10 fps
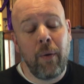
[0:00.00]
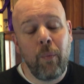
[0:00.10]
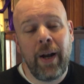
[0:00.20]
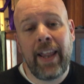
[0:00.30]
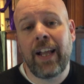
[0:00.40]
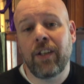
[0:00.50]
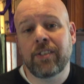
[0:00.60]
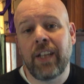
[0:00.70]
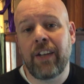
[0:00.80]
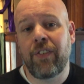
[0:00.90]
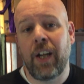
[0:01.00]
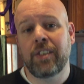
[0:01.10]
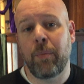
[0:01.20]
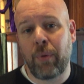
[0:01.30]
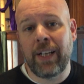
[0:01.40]
what that looks like for
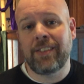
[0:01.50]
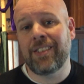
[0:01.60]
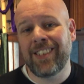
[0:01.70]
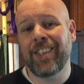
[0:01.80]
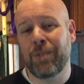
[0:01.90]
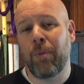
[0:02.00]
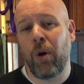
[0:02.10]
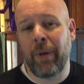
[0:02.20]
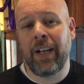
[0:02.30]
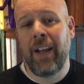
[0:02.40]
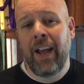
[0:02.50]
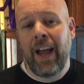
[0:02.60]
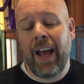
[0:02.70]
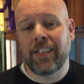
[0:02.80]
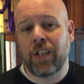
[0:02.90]
us to press into this moment
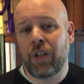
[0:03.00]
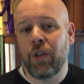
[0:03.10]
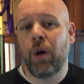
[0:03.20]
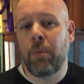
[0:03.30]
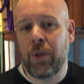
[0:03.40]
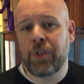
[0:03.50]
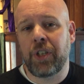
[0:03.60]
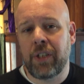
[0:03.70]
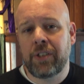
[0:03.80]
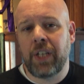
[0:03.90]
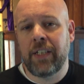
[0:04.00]
as a global church.